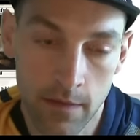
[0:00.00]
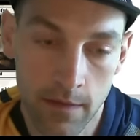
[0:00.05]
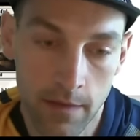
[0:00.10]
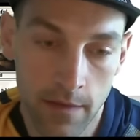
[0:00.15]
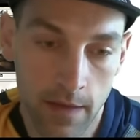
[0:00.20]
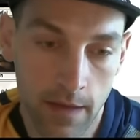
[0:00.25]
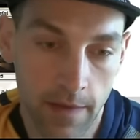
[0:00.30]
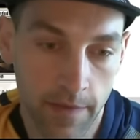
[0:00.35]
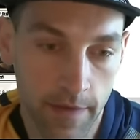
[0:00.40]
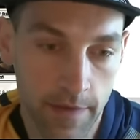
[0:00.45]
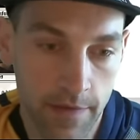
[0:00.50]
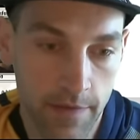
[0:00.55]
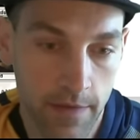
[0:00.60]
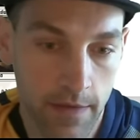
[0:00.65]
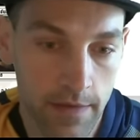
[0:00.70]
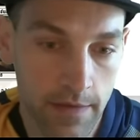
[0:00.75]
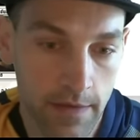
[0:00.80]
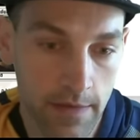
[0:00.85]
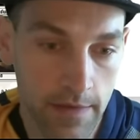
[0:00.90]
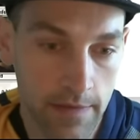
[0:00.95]
If I draw
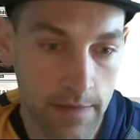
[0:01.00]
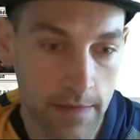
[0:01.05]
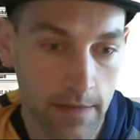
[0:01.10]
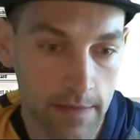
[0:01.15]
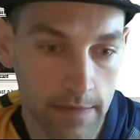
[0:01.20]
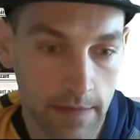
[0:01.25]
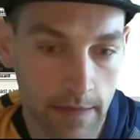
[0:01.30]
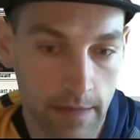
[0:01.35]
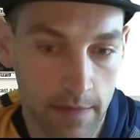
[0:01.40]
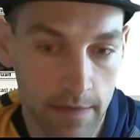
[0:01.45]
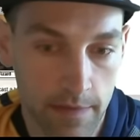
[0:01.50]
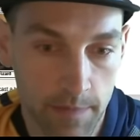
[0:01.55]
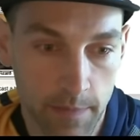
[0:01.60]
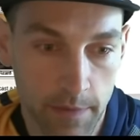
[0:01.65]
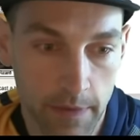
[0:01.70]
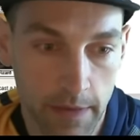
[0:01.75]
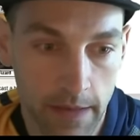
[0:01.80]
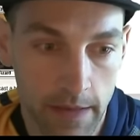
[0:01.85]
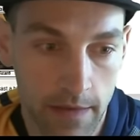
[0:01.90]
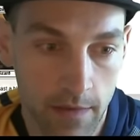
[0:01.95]
dust to dust, I can just play it,